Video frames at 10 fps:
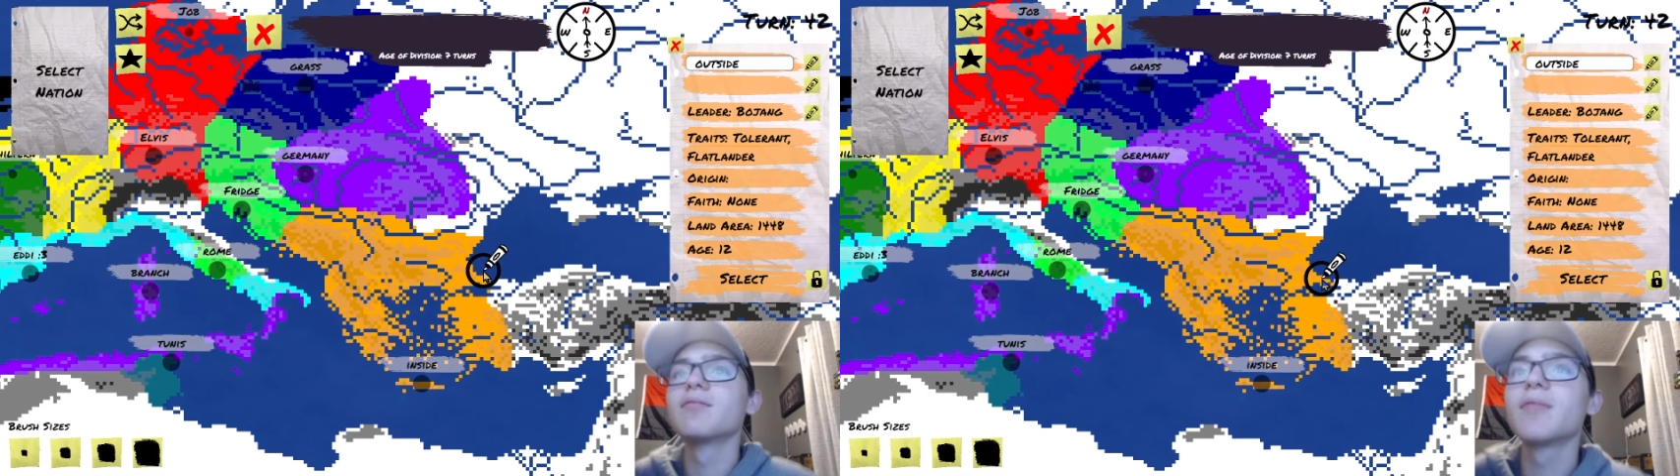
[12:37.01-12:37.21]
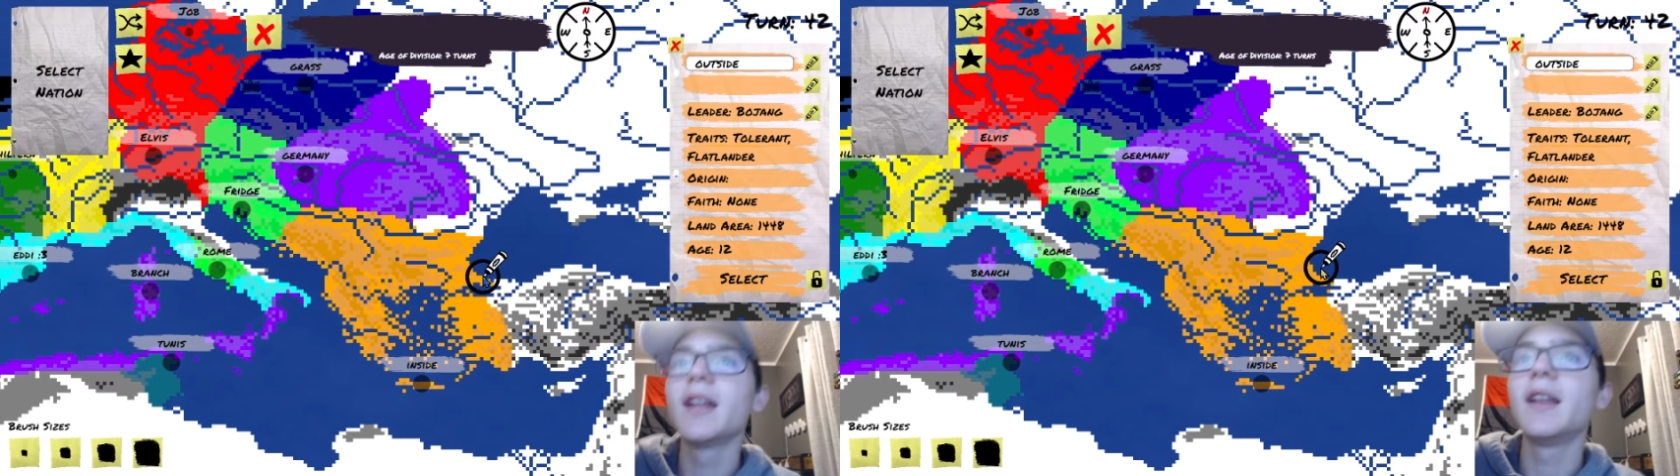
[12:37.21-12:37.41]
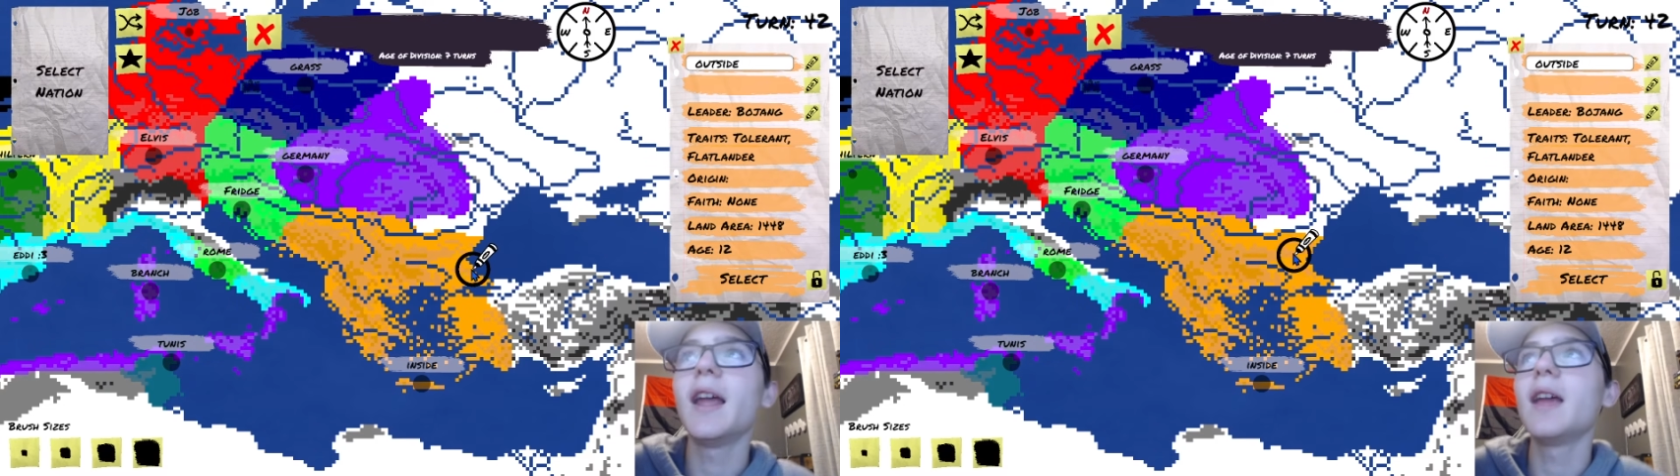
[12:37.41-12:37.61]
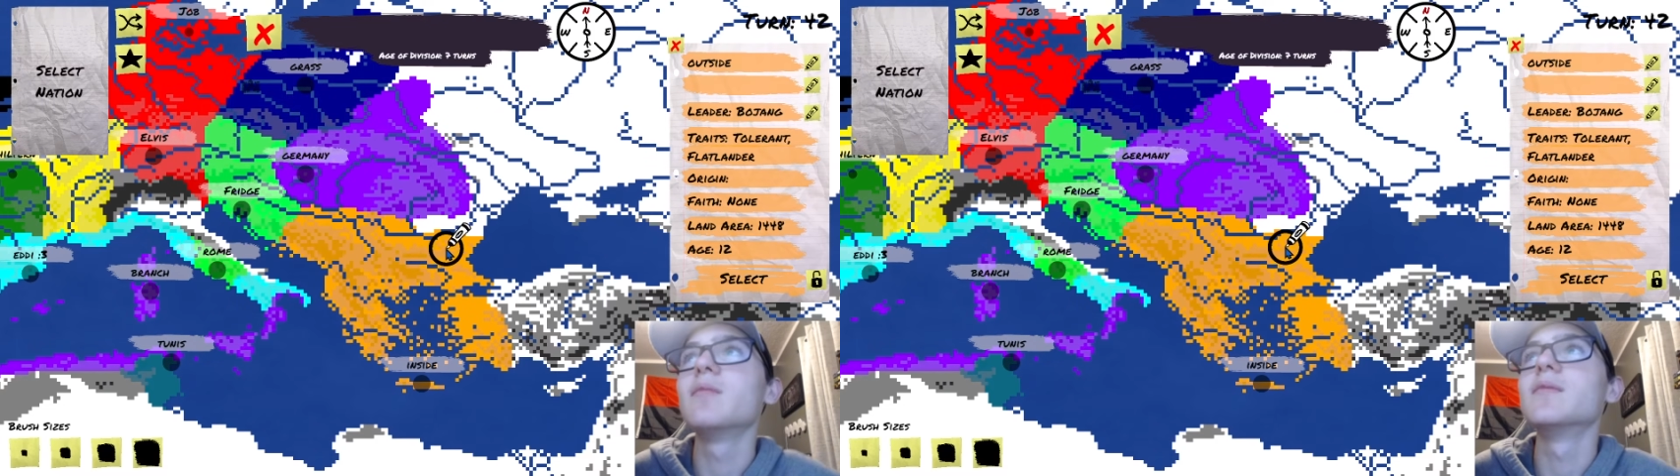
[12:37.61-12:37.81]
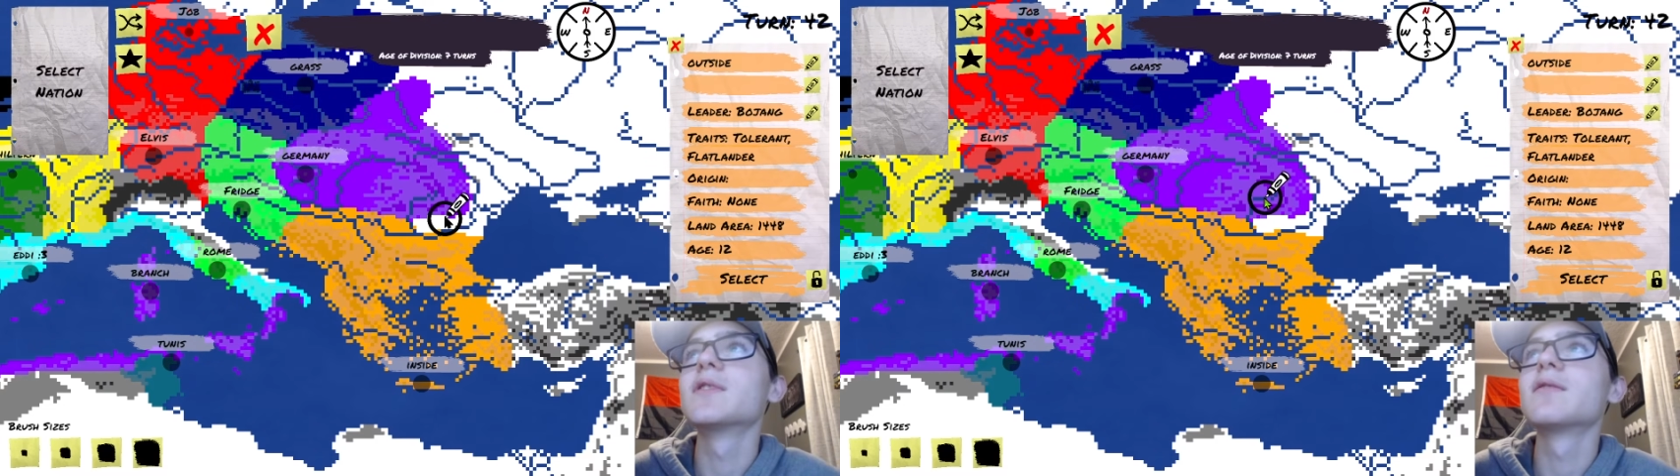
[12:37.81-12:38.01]
and
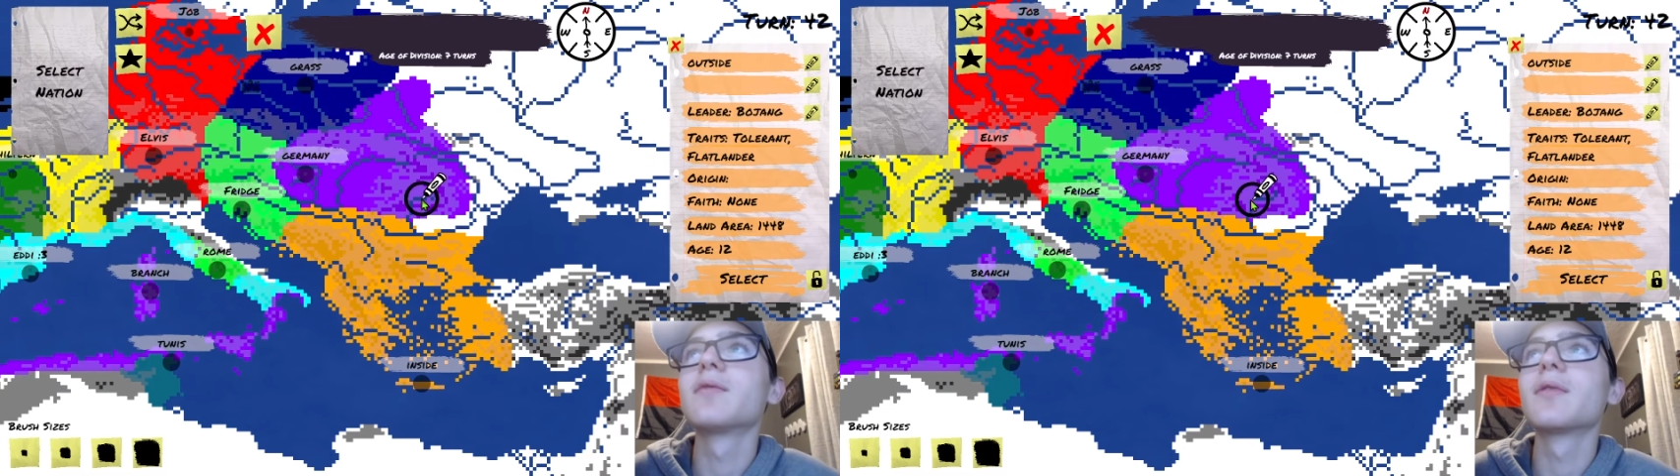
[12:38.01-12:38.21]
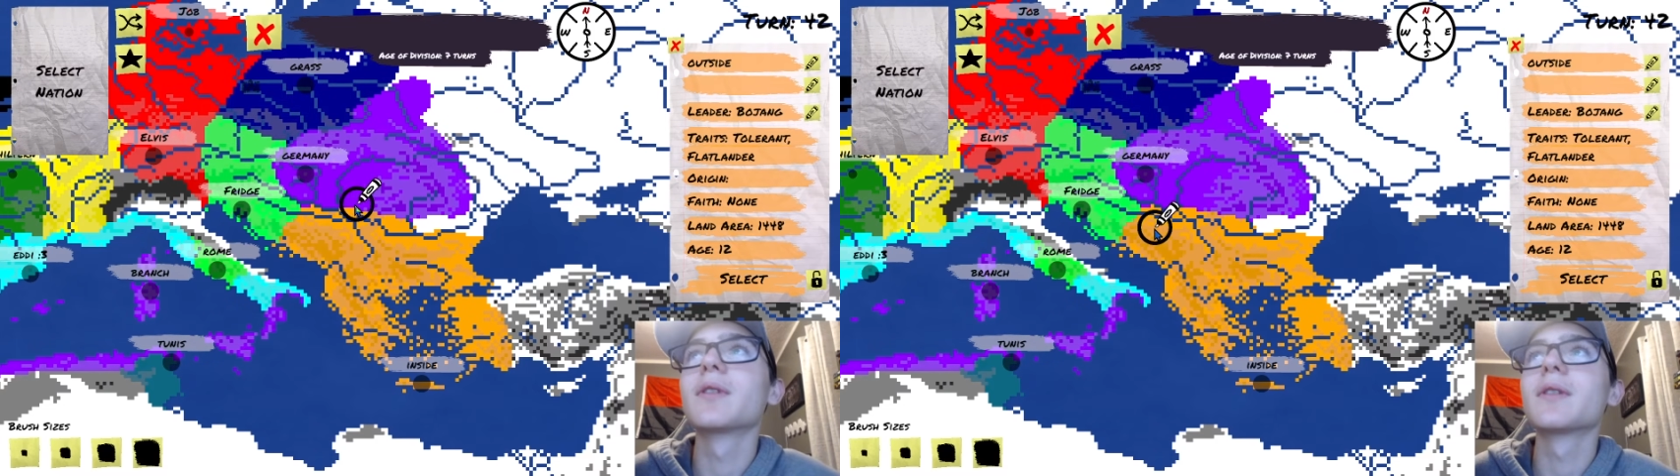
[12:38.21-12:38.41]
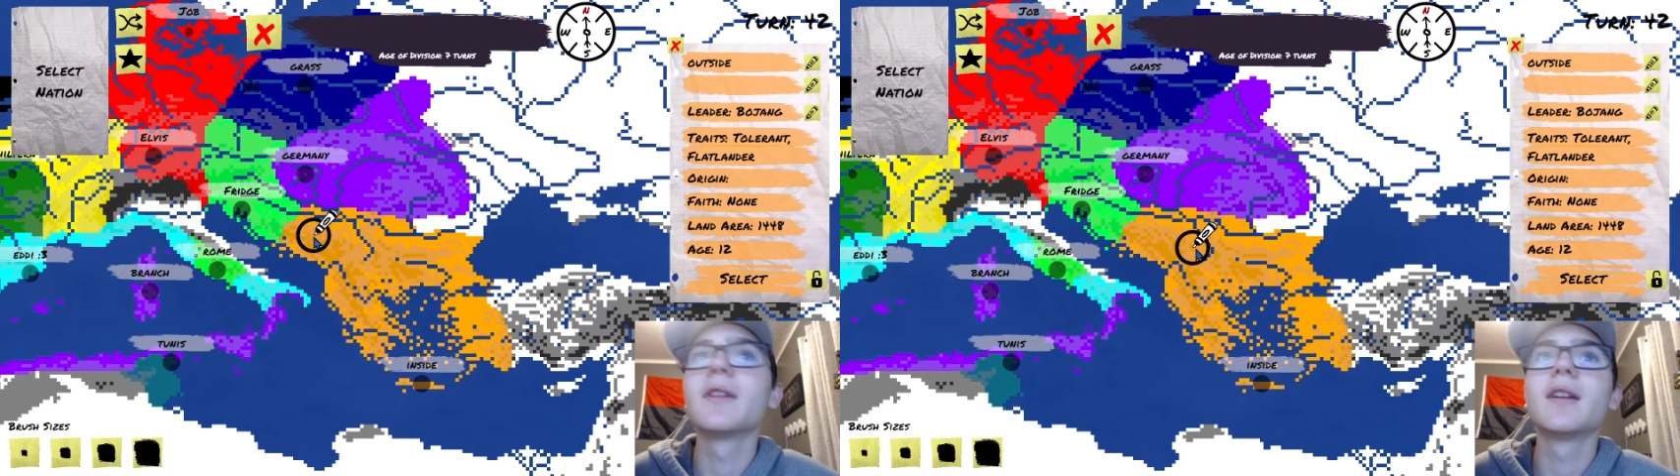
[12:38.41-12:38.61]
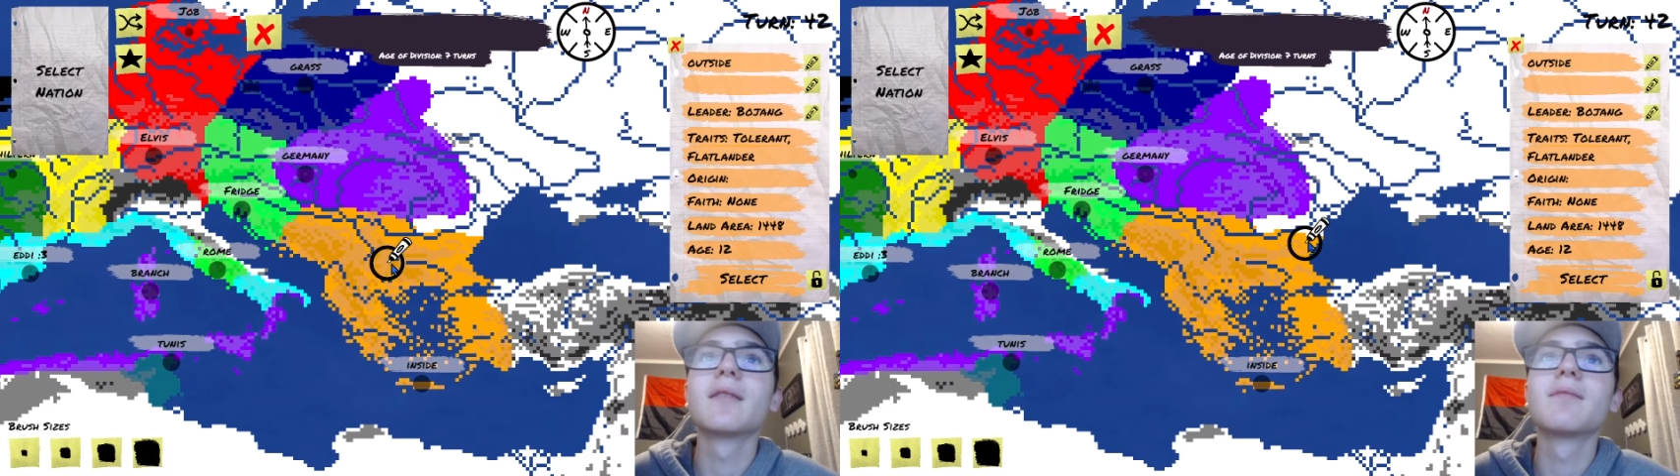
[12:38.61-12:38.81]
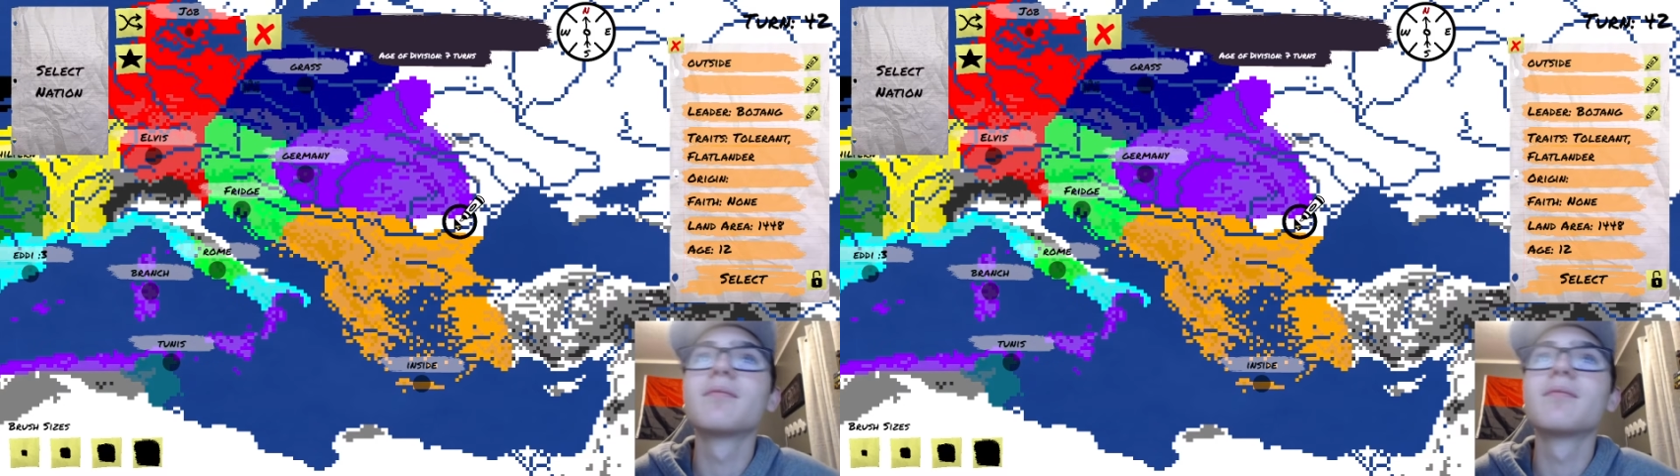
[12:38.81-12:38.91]
names for the